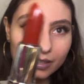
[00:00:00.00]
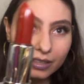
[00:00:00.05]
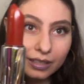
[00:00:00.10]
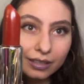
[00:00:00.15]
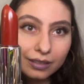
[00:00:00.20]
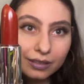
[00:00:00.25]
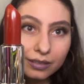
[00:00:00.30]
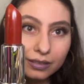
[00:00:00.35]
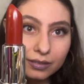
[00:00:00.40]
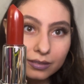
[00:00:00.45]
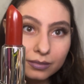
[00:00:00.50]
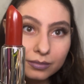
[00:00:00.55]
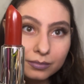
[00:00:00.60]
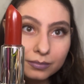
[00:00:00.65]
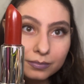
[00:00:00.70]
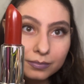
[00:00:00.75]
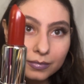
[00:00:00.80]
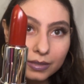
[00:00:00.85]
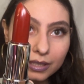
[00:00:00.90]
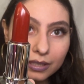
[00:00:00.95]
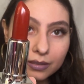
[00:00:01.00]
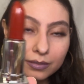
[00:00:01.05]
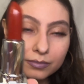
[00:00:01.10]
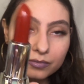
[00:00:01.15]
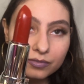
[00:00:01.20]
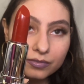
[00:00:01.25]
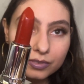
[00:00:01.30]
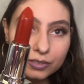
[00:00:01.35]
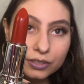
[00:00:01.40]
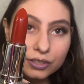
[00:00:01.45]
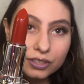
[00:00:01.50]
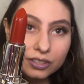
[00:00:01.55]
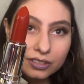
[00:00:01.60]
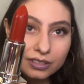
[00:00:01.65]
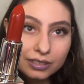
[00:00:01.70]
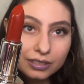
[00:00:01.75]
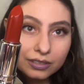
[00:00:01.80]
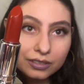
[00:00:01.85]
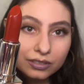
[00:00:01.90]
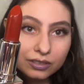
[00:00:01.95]
I'm for sure
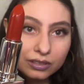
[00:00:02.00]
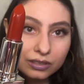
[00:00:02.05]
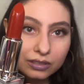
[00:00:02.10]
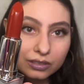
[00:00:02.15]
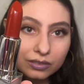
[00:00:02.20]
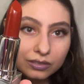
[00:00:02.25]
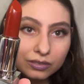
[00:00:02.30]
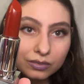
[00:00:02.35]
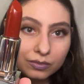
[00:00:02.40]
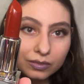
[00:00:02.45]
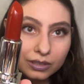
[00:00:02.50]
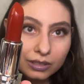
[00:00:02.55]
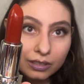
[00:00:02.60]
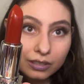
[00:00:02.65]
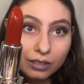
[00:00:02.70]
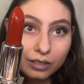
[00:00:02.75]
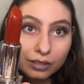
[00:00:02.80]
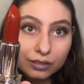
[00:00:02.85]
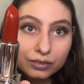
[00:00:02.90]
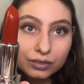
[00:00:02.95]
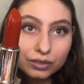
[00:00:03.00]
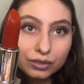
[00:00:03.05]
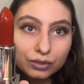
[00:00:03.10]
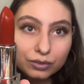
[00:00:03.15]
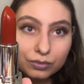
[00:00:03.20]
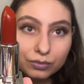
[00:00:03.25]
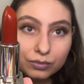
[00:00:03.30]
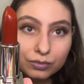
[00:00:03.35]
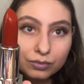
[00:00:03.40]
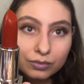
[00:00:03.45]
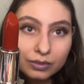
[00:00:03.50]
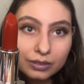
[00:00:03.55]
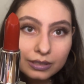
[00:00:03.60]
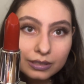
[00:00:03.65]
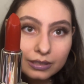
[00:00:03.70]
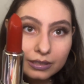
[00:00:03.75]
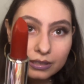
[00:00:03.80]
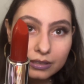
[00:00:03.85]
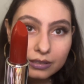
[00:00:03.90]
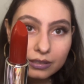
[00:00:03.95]
gonna use this one a lot too.
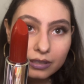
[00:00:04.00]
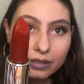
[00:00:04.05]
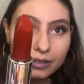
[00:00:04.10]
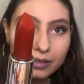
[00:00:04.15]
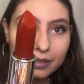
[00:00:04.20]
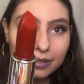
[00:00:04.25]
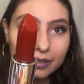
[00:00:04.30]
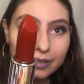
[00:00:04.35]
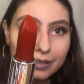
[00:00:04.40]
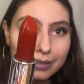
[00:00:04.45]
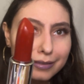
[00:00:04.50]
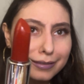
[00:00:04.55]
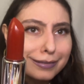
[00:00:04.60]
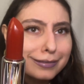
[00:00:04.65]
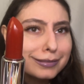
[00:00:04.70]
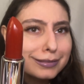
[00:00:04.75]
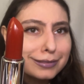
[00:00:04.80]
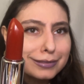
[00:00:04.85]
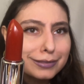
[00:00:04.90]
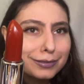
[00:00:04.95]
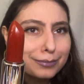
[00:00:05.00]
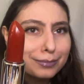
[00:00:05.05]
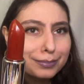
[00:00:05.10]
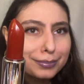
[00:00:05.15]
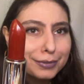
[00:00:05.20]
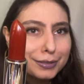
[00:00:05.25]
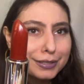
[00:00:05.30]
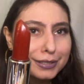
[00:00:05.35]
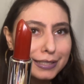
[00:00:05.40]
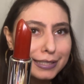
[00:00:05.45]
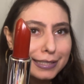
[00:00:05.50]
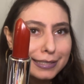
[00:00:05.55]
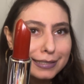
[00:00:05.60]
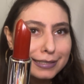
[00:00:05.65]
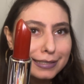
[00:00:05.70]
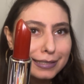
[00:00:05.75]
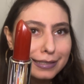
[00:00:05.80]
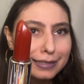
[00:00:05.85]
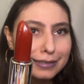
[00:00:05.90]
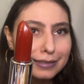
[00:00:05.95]
Like, it's so pretty. I
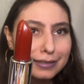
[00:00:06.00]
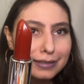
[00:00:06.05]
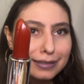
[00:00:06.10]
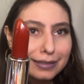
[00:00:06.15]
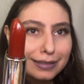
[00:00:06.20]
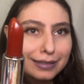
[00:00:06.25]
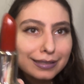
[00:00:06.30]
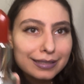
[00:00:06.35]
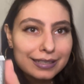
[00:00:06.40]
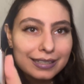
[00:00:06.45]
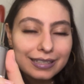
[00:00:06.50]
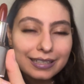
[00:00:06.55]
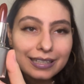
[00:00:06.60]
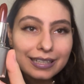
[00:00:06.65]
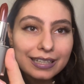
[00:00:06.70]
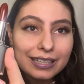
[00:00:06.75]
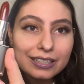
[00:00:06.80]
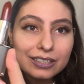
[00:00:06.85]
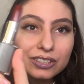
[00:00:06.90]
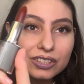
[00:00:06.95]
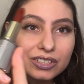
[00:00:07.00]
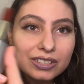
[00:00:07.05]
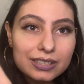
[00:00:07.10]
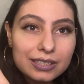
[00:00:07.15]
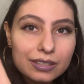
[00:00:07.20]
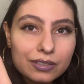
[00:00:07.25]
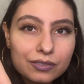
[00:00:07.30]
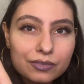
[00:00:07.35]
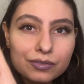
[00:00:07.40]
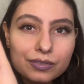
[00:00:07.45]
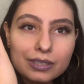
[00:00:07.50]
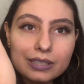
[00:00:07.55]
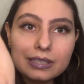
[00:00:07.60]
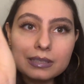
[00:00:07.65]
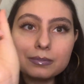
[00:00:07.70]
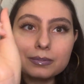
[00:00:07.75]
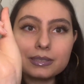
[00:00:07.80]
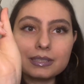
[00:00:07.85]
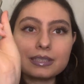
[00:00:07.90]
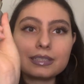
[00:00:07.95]
can't. I just love her
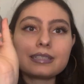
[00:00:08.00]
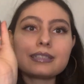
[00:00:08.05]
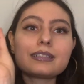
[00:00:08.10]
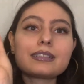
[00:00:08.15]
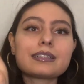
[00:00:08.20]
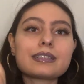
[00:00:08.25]
lipstick.